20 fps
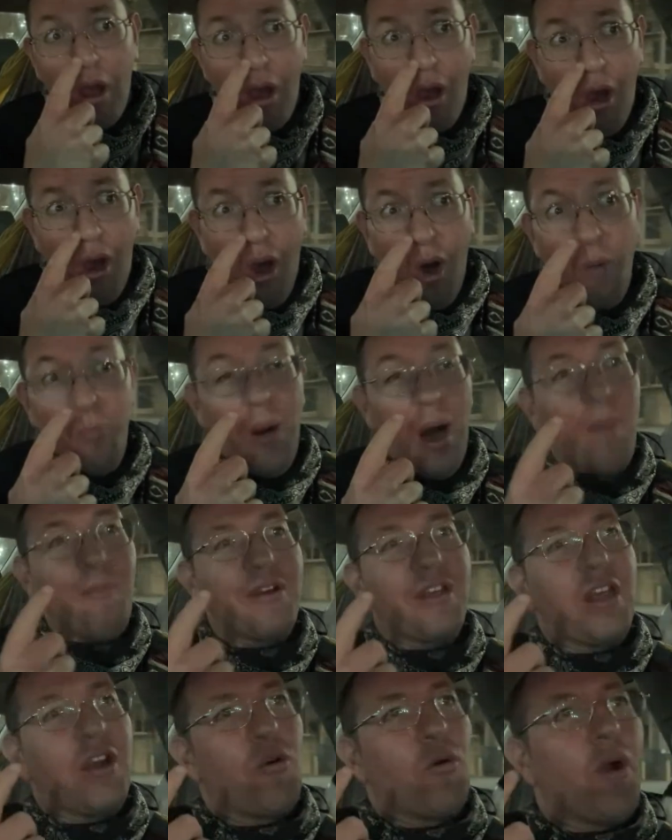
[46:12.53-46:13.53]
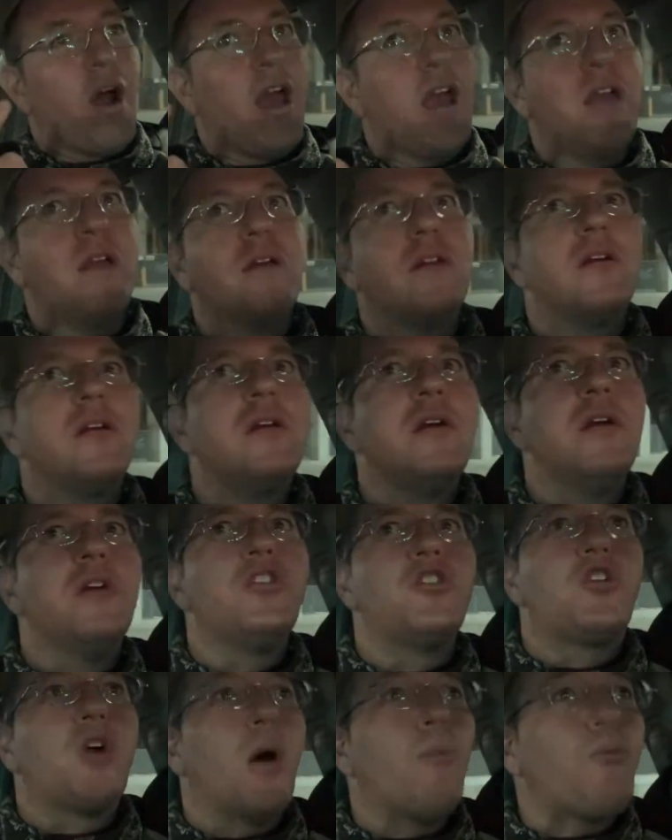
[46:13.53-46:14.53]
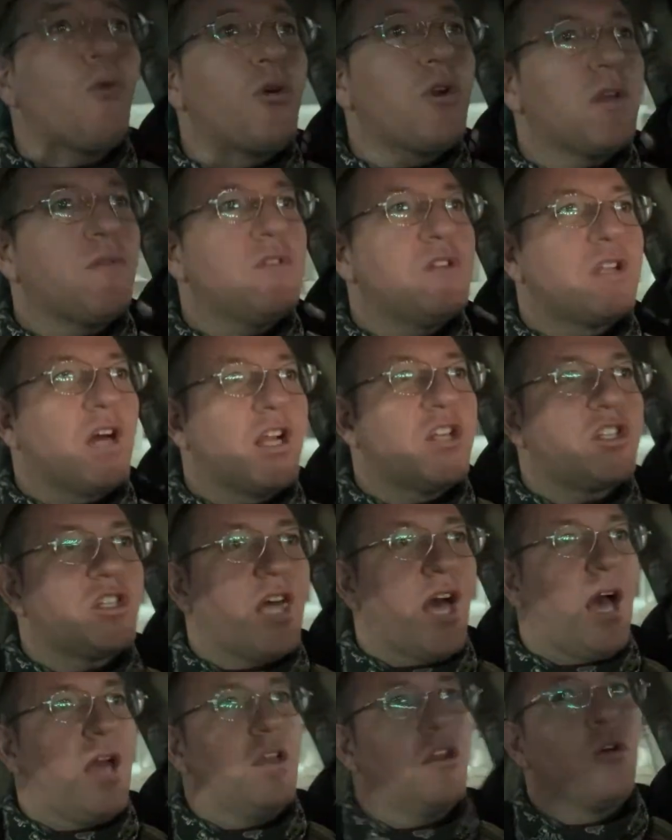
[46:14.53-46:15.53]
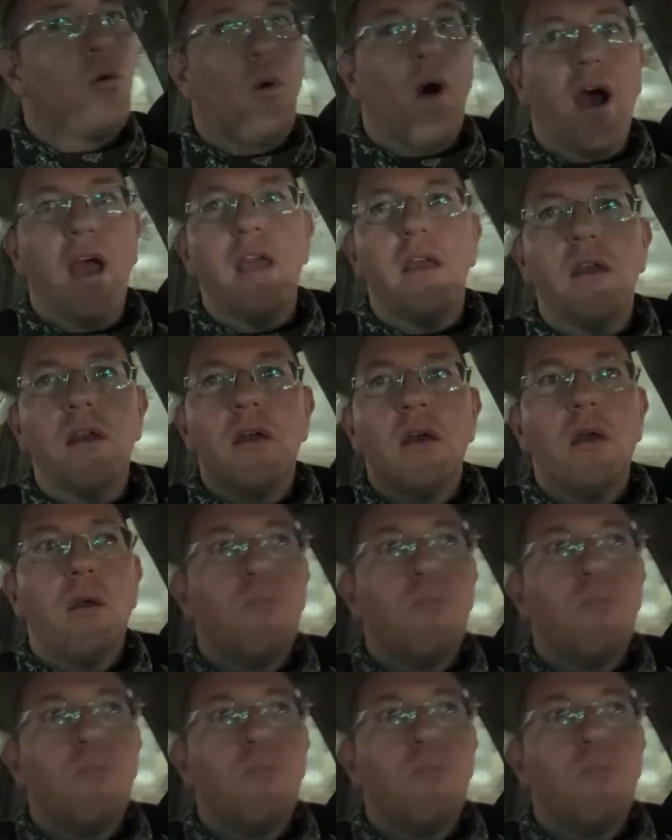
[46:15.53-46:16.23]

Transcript: Obamacare, right? Trump won't even touch that. You know why?